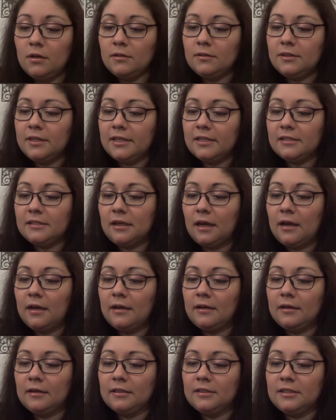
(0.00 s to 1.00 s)
This
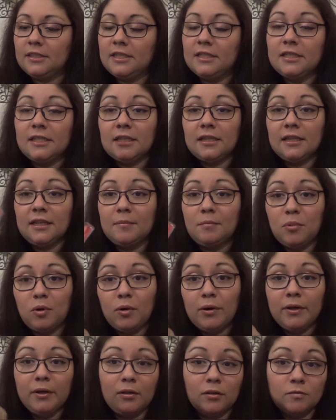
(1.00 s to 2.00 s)
tinted lip
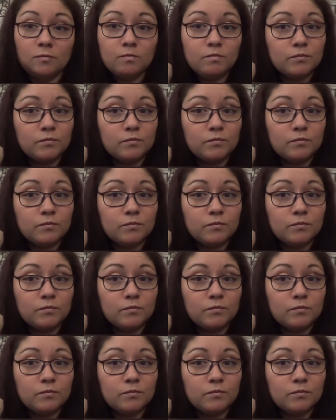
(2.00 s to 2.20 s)
oil,